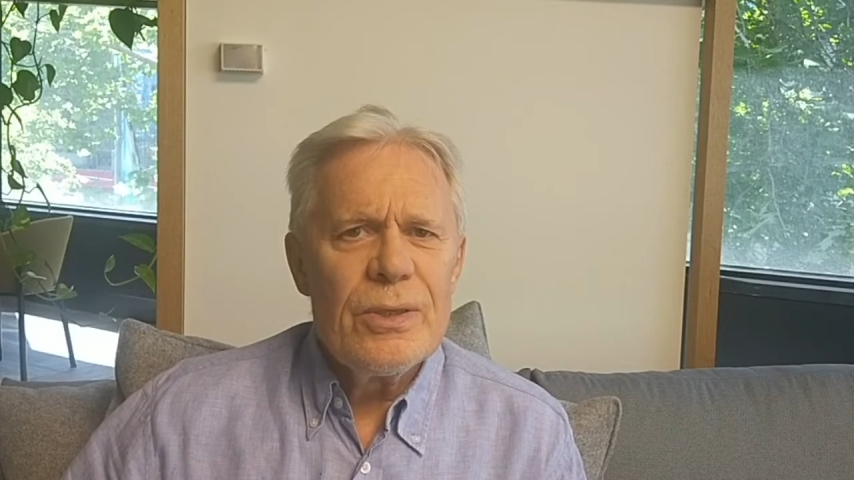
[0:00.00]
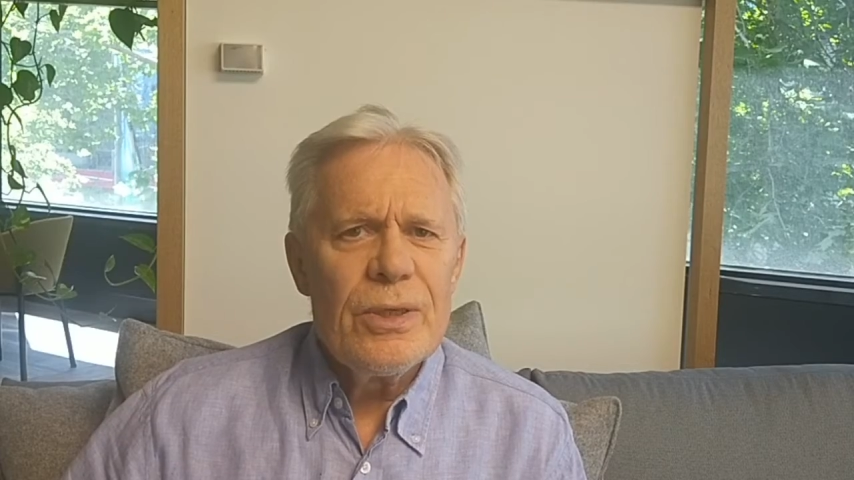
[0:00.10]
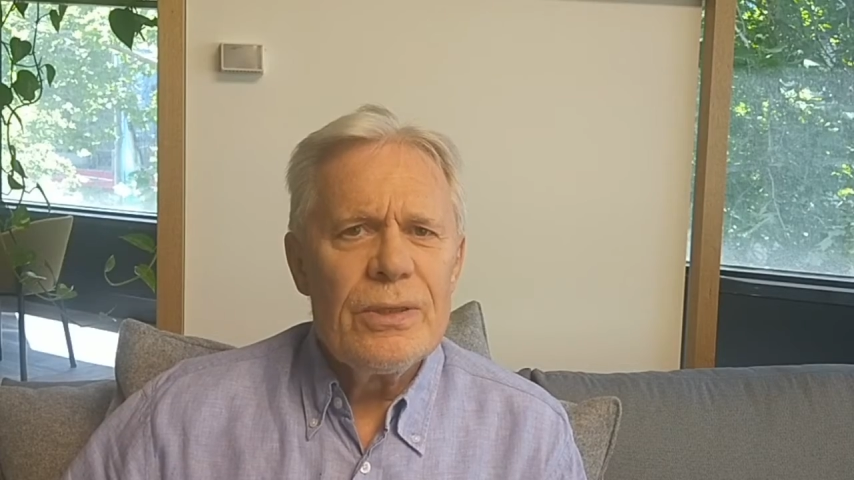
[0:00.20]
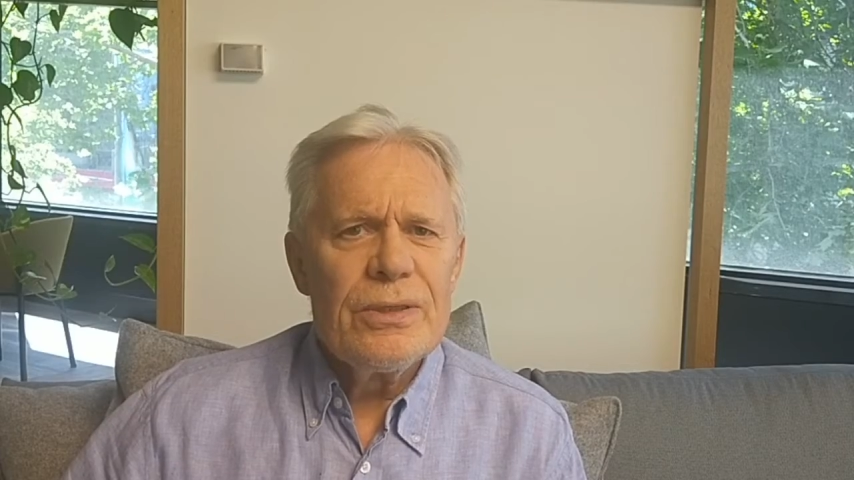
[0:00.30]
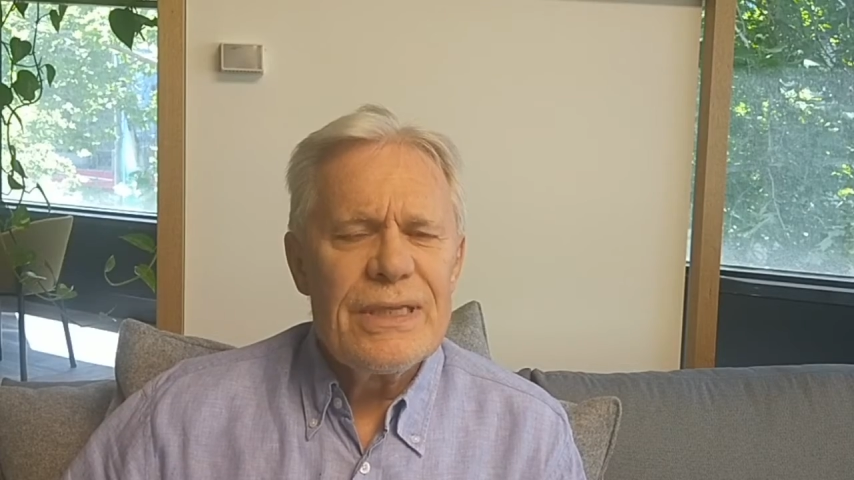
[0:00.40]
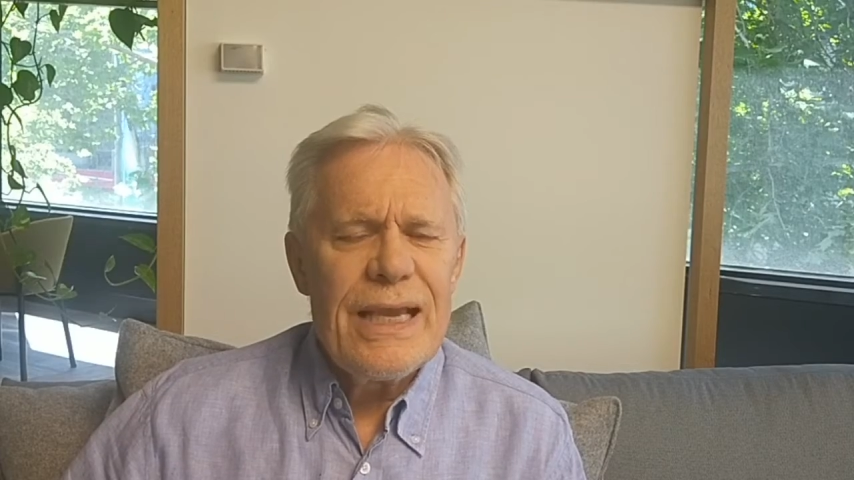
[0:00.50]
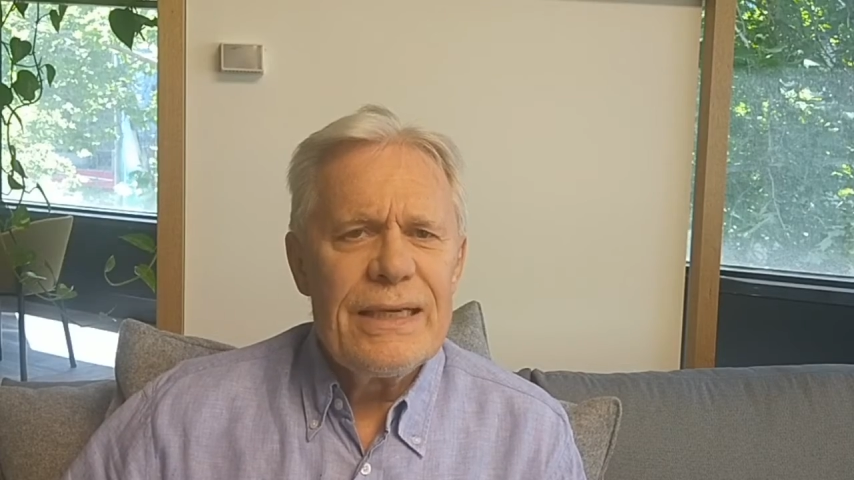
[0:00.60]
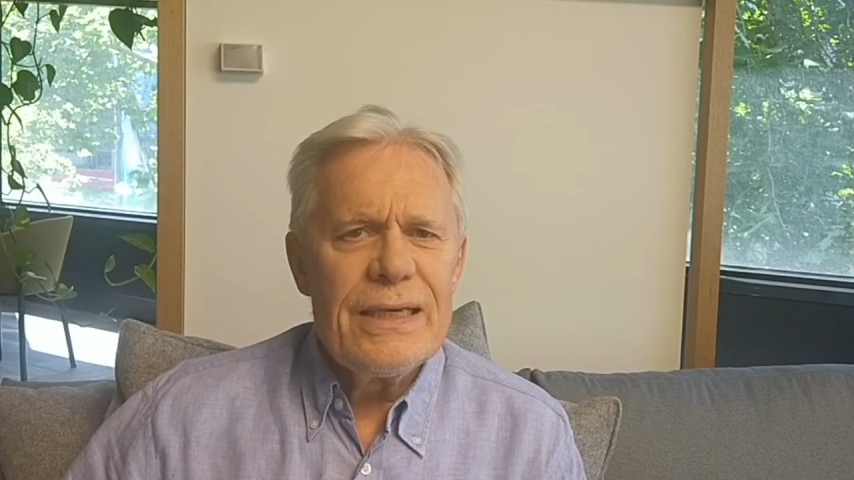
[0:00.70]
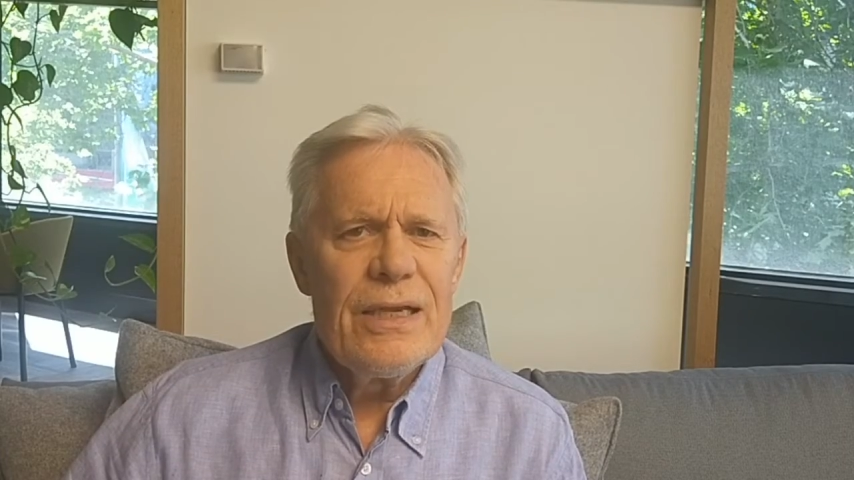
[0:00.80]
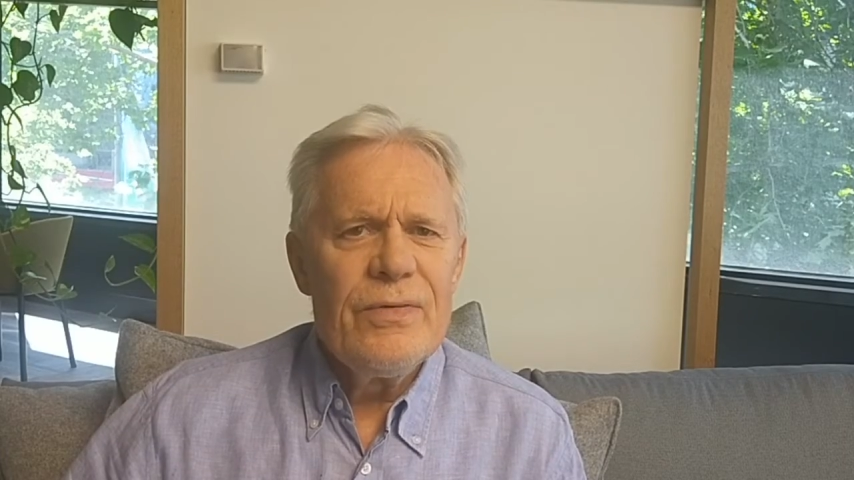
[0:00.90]
and
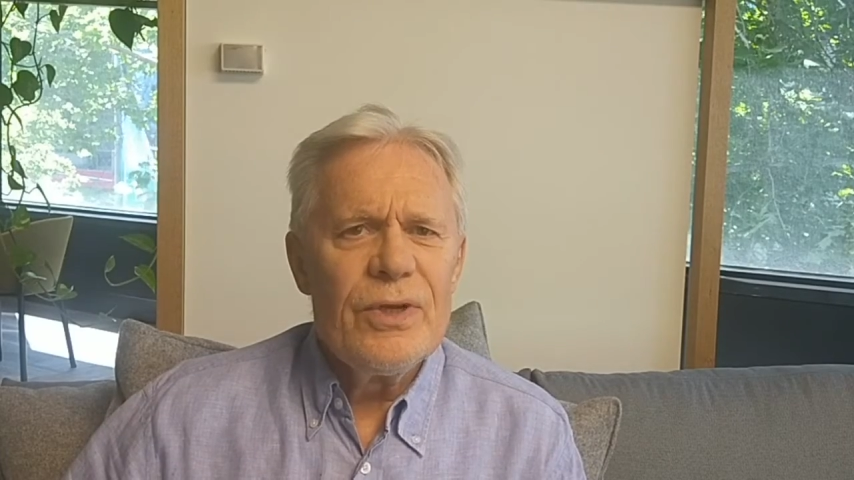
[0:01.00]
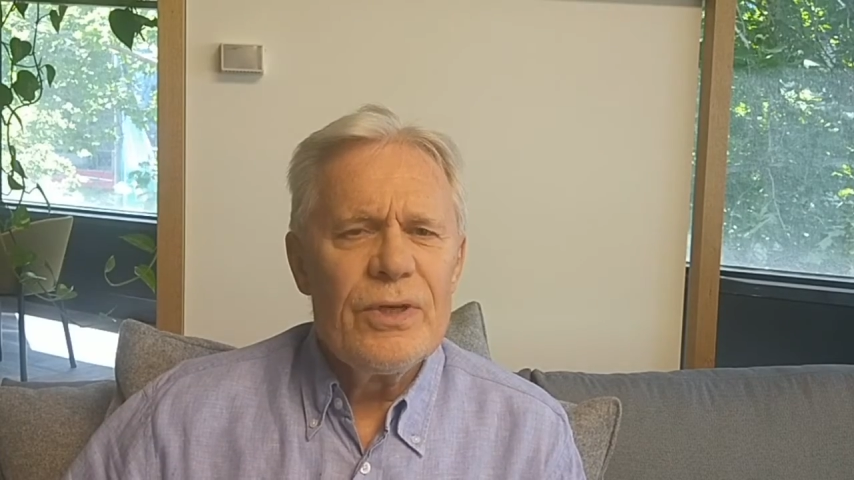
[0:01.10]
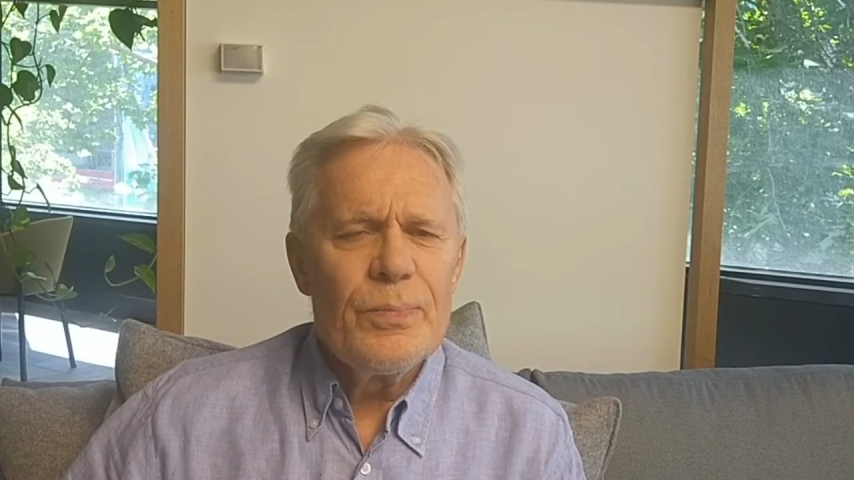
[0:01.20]
Scandinavian